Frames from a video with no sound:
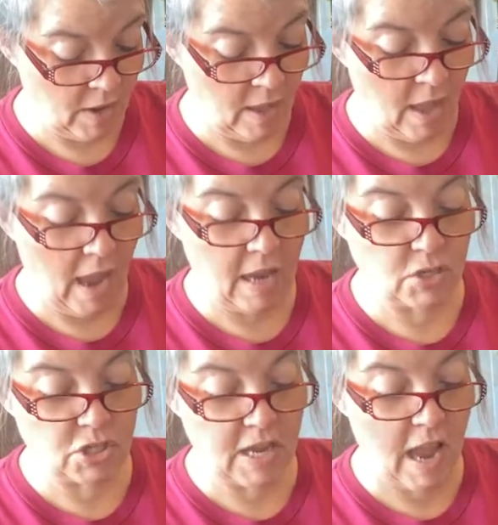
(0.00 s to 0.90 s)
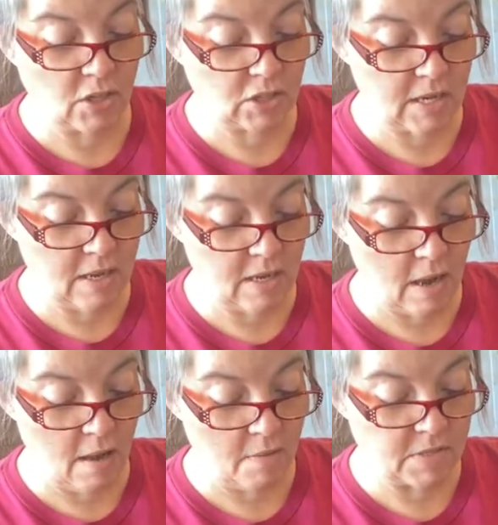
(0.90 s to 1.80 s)
And she actually
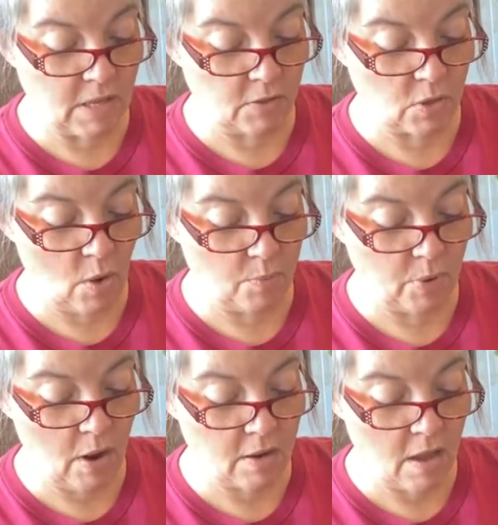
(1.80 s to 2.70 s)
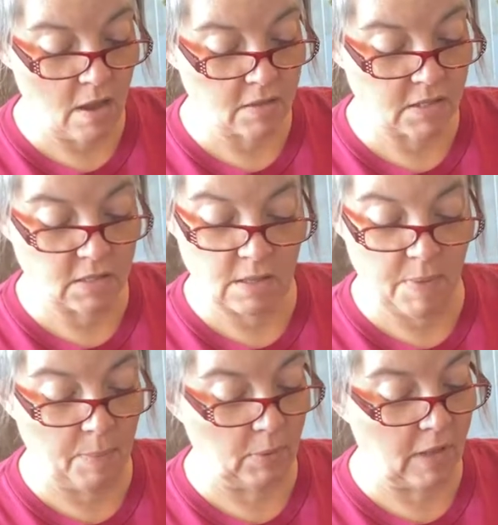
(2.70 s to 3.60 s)
sells her own products, and some
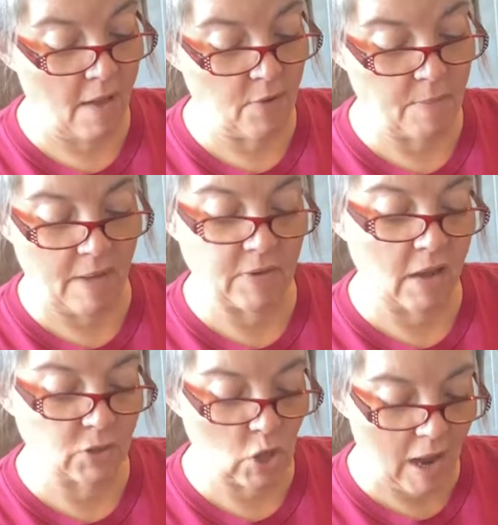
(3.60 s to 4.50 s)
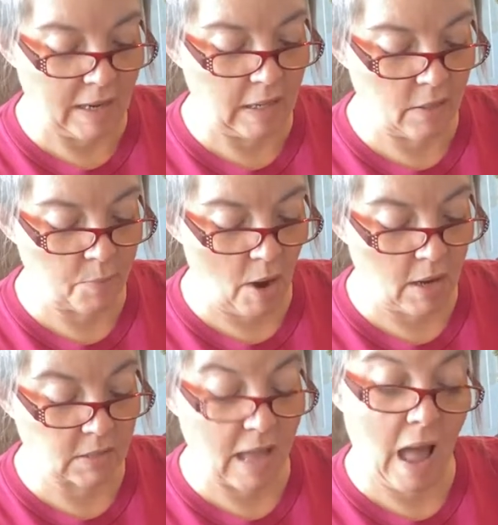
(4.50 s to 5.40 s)
people love them. I've not tried any of the
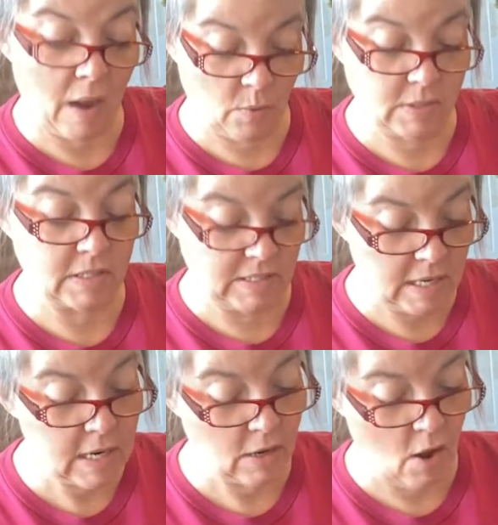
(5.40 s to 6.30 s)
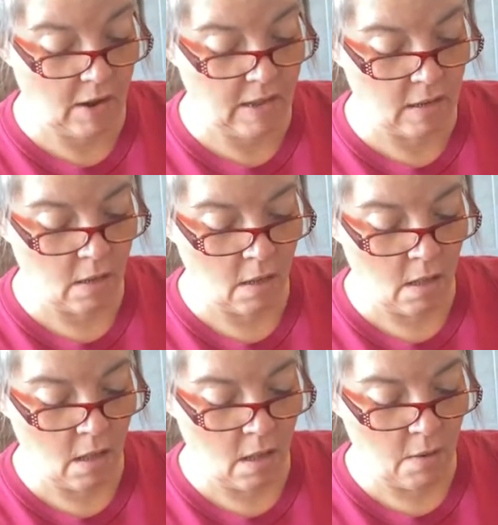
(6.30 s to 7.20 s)
products. I was intending on it,
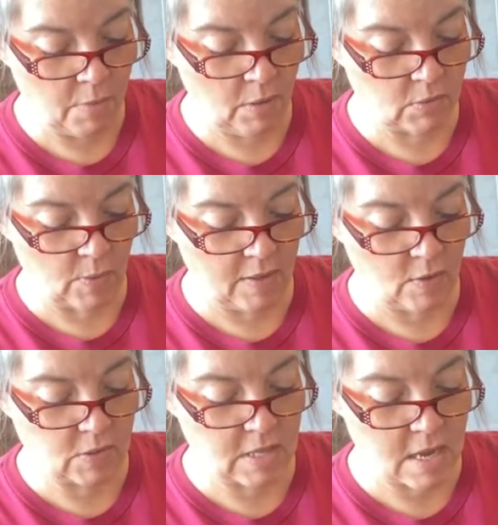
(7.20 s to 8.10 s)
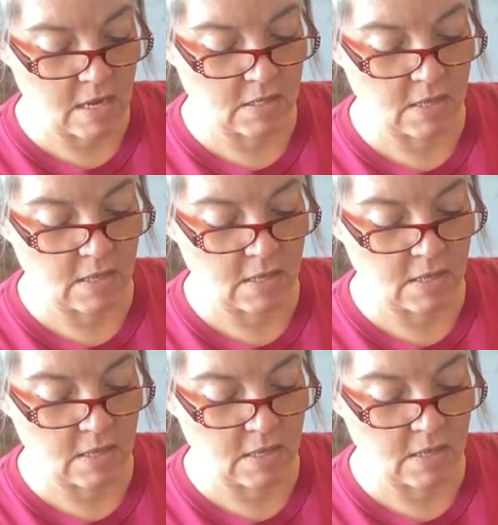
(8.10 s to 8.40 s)
but it was one of those things.